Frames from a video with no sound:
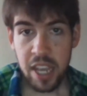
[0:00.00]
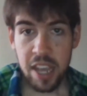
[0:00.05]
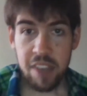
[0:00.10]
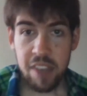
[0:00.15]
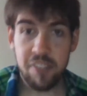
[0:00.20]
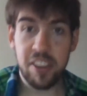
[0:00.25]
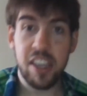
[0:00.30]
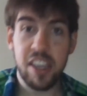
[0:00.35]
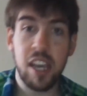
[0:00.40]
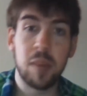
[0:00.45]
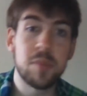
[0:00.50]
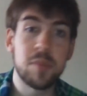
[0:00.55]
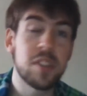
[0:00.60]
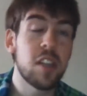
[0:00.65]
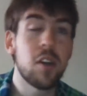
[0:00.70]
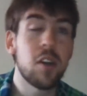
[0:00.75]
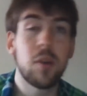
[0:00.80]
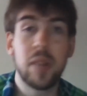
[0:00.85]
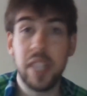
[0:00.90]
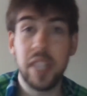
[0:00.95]
If he comes
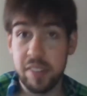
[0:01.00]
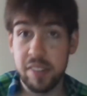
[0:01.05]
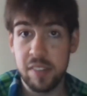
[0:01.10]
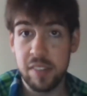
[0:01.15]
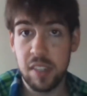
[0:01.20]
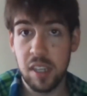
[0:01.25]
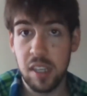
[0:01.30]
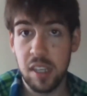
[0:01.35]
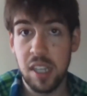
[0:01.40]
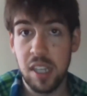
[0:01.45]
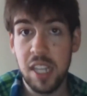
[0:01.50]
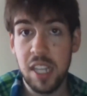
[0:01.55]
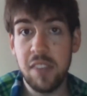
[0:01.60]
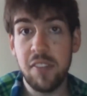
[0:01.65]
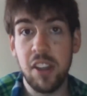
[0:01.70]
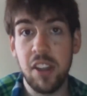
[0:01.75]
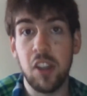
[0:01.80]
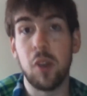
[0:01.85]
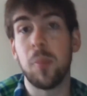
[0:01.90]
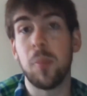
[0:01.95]
alone, he is to leave
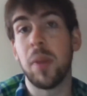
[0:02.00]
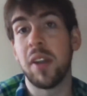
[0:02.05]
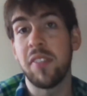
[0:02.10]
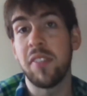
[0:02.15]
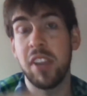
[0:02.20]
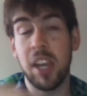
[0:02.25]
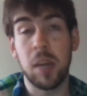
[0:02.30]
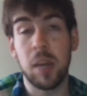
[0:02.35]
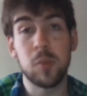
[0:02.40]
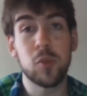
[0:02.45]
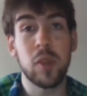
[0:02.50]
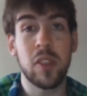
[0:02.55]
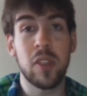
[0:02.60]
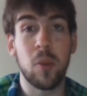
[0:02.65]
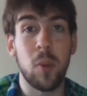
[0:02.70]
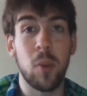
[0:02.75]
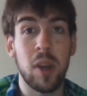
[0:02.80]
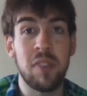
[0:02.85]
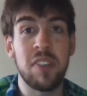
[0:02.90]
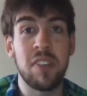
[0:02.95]
alone. But if he comes with a
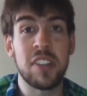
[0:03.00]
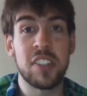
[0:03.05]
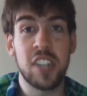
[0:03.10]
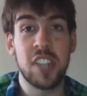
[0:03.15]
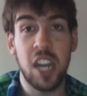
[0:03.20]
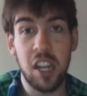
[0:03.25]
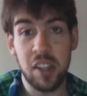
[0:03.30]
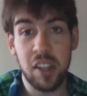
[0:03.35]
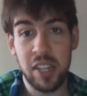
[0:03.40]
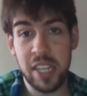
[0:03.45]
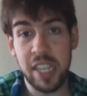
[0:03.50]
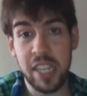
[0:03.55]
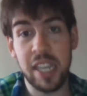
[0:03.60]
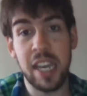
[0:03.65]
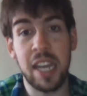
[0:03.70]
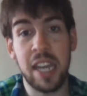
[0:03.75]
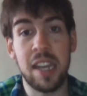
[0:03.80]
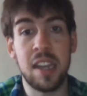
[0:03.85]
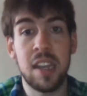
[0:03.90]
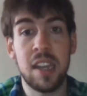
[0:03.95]
wife and child, he
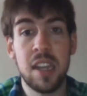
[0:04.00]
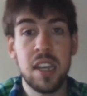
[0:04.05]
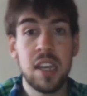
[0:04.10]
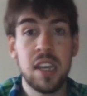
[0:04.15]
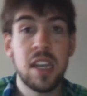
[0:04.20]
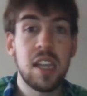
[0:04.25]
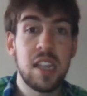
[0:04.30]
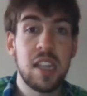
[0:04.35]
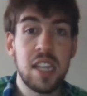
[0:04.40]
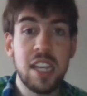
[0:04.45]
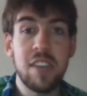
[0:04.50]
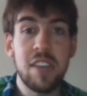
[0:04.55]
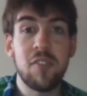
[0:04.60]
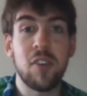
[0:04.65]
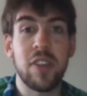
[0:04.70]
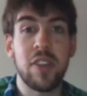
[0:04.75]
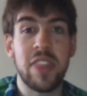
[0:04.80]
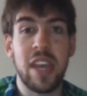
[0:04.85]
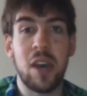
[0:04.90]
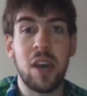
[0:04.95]
can leave
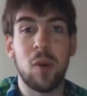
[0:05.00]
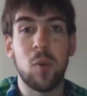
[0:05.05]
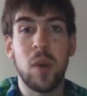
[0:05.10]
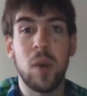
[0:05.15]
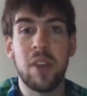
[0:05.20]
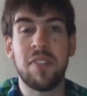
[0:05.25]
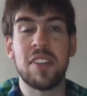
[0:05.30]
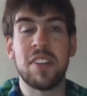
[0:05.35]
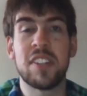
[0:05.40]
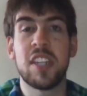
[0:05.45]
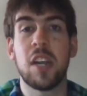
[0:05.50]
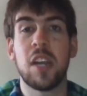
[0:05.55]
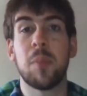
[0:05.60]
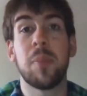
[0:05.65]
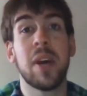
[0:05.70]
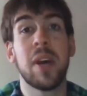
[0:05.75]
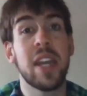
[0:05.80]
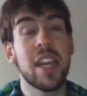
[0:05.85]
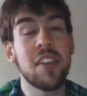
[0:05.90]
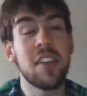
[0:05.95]
with that wife and child.
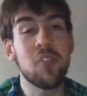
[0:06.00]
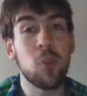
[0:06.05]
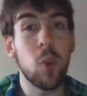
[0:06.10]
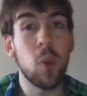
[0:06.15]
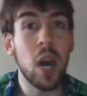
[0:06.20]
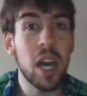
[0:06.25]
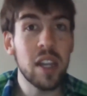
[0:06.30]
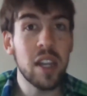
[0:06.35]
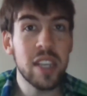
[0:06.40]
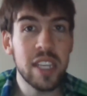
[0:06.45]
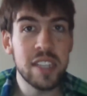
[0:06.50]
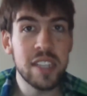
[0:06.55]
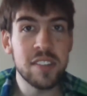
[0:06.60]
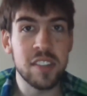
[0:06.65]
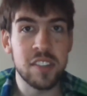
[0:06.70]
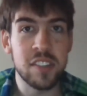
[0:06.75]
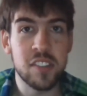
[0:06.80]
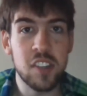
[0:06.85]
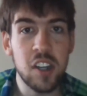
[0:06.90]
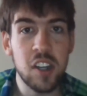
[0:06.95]
But if while he is
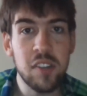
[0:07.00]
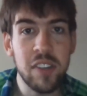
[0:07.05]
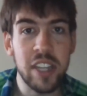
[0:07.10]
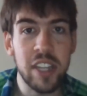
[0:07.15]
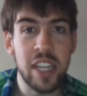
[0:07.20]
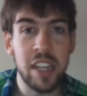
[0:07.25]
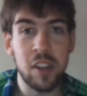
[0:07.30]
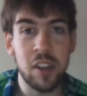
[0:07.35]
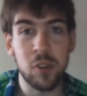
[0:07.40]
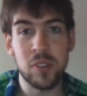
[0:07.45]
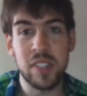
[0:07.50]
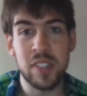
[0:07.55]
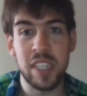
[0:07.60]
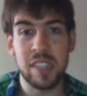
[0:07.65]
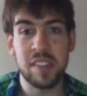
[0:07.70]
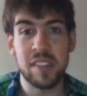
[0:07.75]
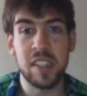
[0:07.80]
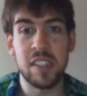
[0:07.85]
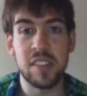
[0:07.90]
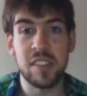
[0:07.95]
a servant in those
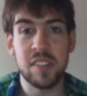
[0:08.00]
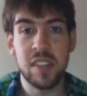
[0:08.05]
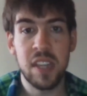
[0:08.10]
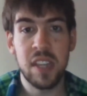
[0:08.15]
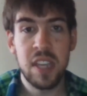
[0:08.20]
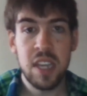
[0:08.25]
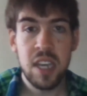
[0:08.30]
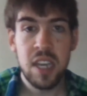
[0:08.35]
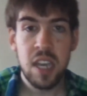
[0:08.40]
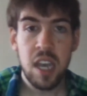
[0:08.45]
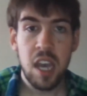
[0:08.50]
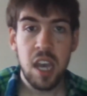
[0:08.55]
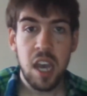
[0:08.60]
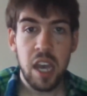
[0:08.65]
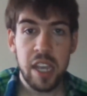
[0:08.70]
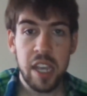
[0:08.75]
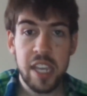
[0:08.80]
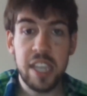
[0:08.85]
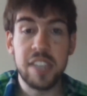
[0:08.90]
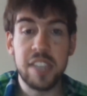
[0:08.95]
6 years,
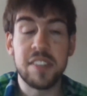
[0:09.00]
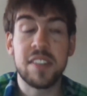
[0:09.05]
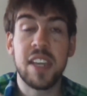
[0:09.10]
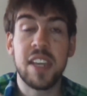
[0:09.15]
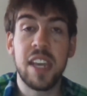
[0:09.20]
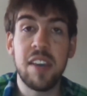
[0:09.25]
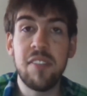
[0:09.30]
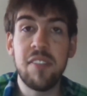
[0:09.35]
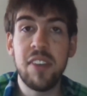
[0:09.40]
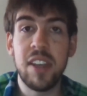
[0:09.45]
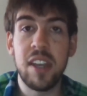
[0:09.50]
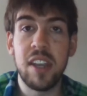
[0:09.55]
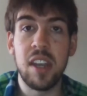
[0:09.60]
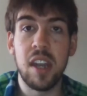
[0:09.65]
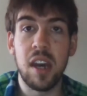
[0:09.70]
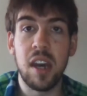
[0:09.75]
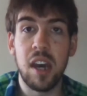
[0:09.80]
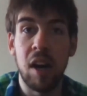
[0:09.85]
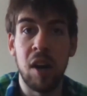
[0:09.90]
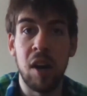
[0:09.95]
he is given
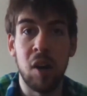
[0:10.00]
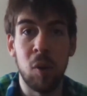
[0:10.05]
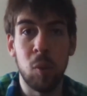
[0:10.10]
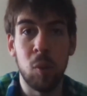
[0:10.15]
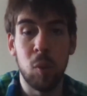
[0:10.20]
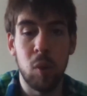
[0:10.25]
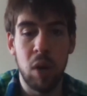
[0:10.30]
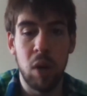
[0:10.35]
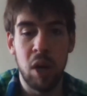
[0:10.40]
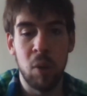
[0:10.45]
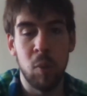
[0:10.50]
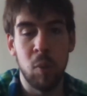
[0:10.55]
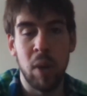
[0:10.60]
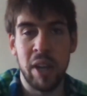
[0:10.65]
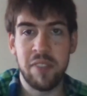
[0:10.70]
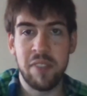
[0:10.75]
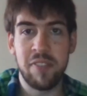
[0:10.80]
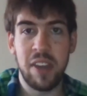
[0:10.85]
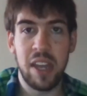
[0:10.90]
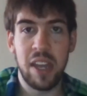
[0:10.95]
a
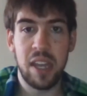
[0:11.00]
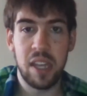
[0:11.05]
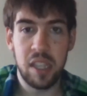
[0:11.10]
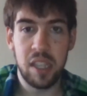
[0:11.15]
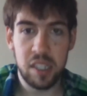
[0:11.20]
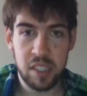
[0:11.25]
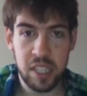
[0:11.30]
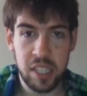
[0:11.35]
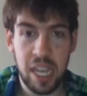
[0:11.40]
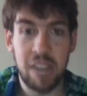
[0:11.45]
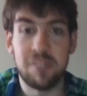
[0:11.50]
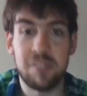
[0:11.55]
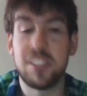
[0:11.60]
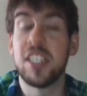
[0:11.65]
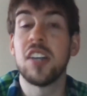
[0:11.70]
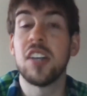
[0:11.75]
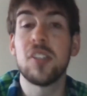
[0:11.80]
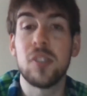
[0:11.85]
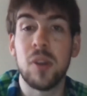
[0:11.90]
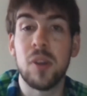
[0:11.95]
wife to have
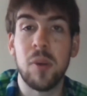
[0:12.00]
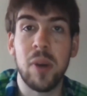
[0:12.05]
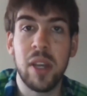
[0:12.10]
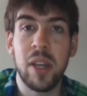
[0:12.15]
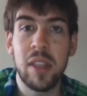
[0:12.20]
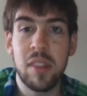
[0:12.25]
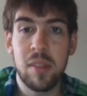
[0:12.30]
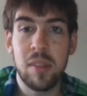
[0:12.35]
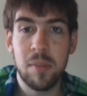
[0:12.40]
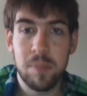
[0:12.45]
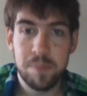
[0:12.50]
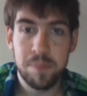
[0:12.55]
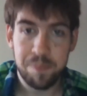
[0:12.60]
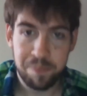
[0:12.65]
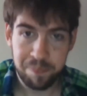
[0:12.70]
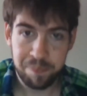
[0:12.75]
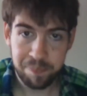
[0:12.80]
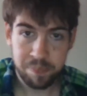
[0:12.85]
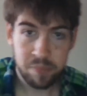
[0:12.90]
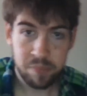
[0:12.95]
children with,
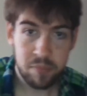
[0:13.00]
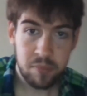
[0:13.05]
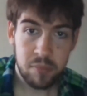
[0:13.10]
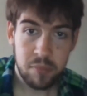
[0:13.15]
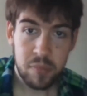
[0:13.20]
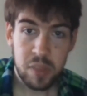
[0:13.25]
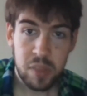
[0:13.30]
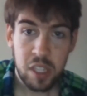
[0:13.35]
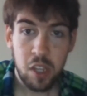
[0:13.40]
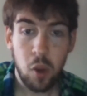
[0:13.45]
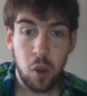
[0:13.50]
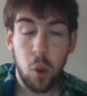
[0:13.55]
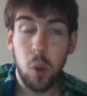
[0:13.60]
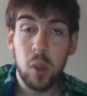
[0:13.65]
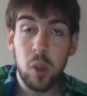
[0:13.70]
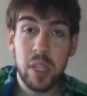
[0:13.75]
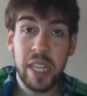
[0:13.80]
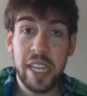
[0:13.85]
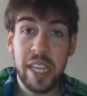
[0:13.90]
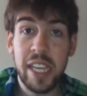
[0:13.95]

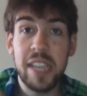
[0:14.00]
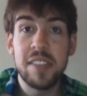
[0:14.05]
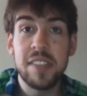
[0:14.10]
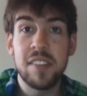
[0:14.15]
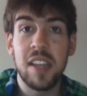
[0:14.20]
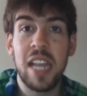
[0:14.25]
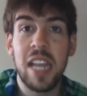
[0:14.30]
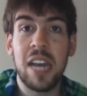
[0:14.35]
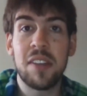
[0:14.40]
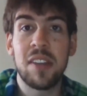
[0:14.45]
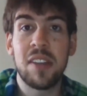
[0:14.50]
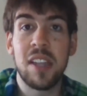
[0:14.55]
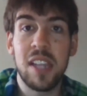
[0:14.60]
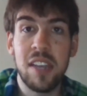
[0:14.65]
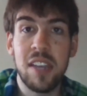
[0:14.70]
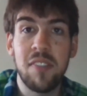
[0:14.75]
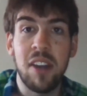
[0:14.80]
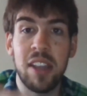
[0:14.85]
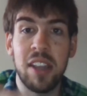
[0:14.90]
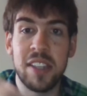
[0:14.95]
only he is allowed to
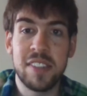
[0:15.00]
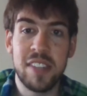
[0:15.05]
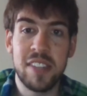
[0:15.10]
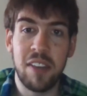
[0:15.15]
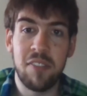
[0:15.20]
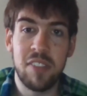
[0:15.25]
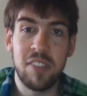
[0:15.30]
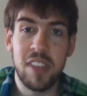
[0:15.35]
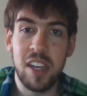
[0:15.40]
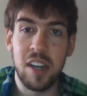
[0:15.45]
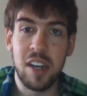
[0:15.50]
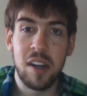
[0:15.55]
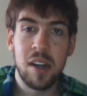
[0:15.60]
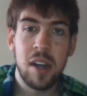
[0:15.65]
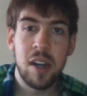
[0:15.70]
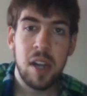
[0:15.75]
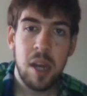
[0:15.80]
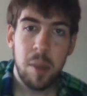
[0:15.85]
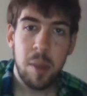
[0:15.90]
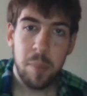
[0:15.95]
leave on the seventh year.
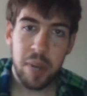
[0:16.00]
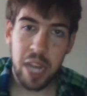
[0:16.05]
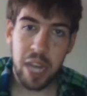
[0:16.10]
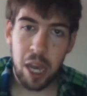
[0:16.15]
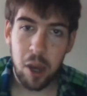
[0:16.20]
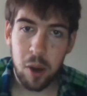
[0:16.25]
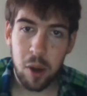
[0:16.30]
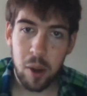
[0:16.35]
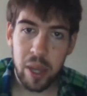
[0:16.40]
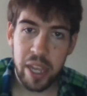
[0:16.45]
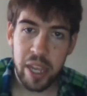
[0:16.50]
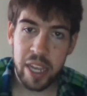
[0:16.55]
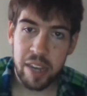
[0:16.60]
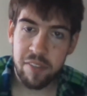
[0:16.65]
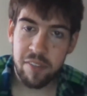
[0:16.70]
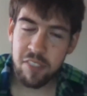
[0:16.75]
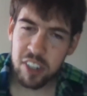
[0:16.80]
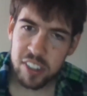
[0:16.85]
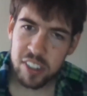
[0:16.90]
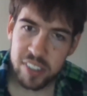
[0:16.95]
But now
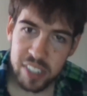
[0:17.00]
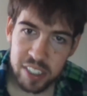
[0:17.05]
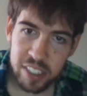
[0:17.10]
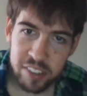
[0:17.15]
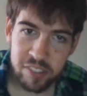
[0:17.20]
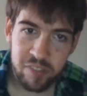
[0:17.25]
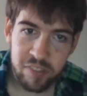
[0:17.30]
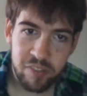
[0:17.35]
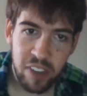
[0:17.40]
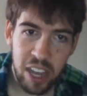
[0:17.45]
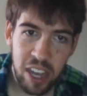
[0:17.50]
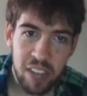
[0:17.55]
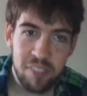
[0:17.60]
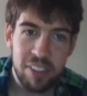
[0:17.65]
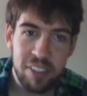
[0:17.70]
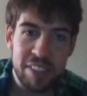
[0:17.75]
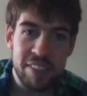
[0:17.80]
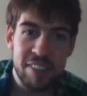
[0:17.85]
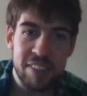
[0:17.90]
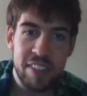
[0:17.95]
in verses 5
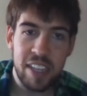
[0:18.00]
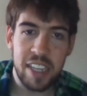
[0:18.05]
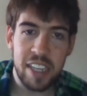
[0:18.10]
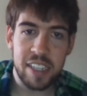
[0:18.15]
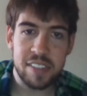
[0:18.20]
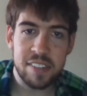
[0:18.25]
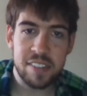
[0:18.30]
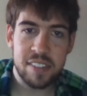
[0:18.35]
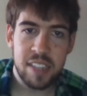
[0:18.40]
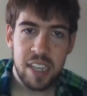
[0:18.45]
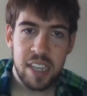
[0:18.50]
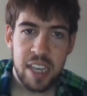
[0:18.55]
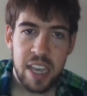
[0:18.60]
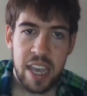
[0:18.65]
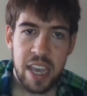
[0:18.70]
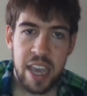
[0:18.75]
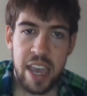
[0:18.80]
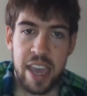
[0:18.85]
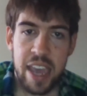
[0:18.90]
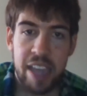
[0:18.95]
and 6,
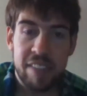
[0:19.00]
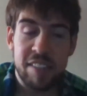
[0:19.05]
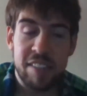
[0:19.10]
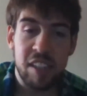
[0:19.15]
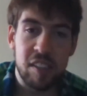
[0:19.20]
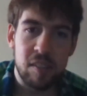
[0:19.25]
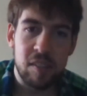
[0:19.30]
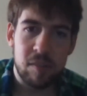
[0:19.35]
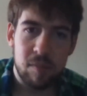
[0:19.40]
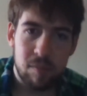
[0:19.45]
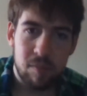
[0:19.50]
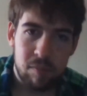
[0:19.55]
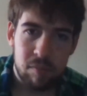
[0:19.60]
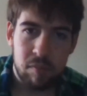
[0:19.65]
it says,